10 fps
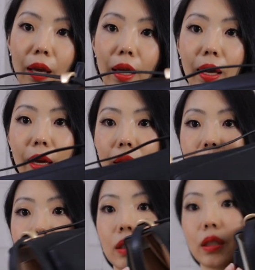
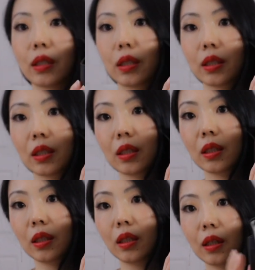And
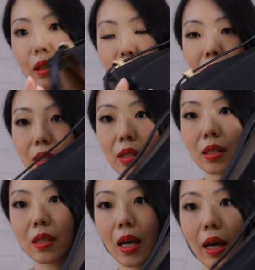this
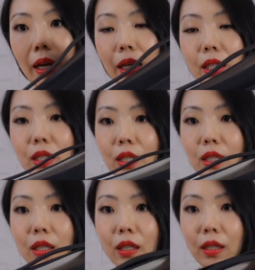side
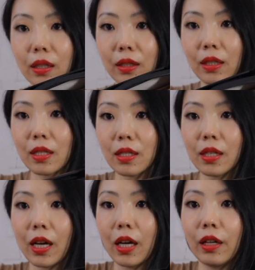doesn't
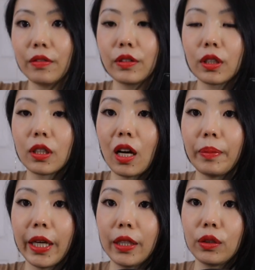have the top
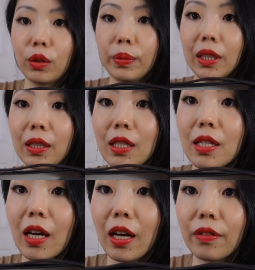handle, but it does
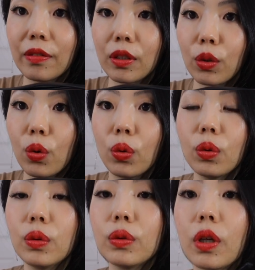have the
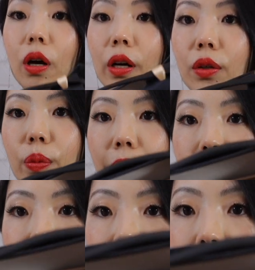gold
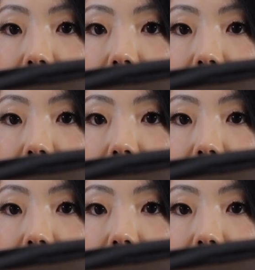hardware